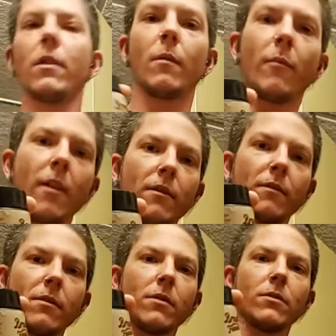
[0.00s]
the
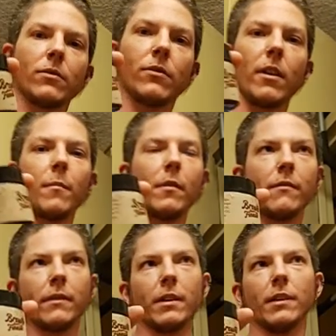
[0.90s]
brown scrub
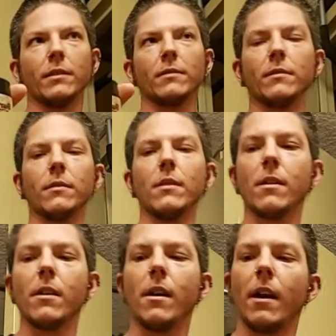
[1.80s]
finesse,
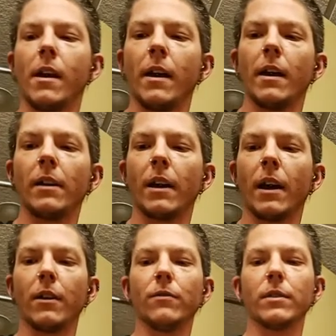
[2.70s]
and I
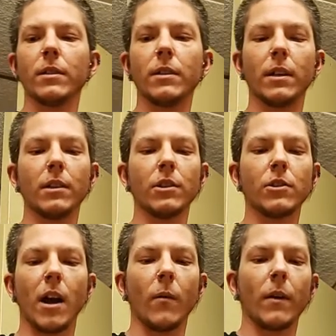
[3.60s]
use it in the
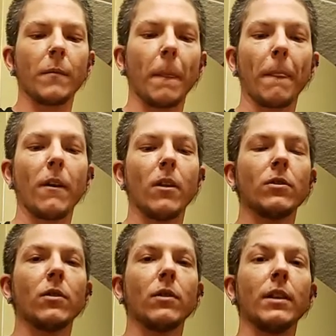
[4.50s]
shower.
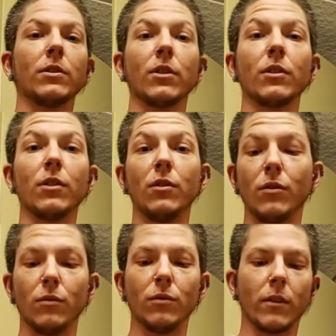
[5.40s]
So these are the
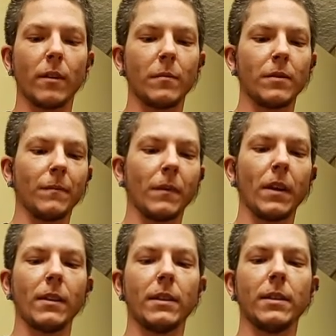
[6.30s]
new scrubs.
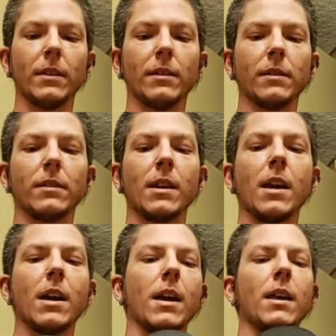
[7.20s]
This is
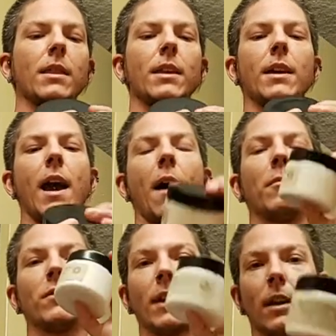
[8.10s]
the
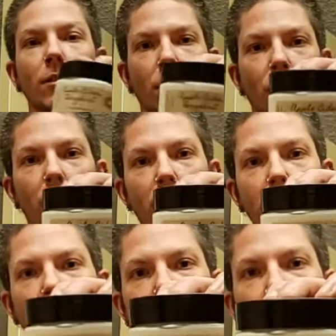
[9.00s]
apple cider
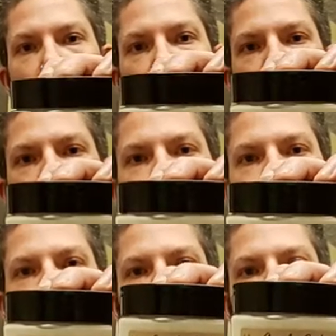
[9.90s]
donut
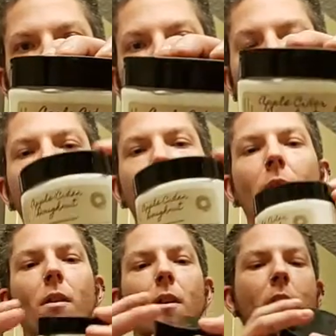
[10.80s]
right here.
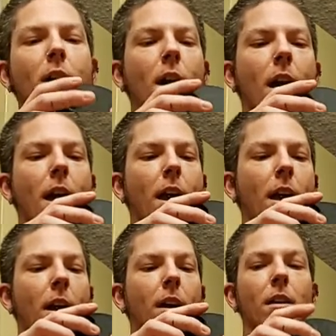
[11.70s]

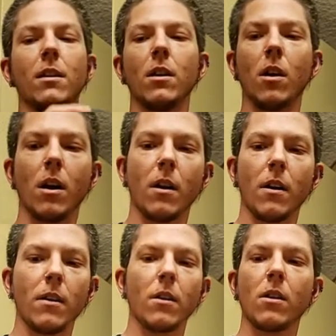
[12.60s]
And
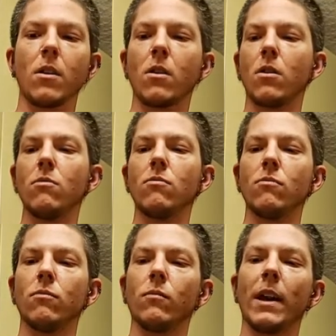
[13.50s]

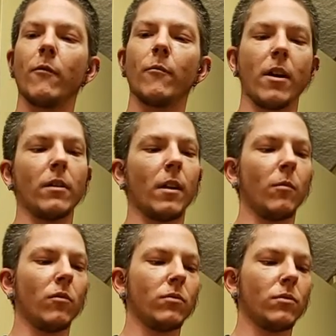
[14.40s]
ooh, we have brown
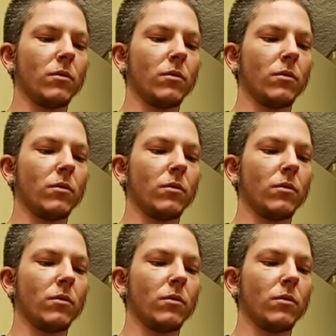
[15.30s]
labels.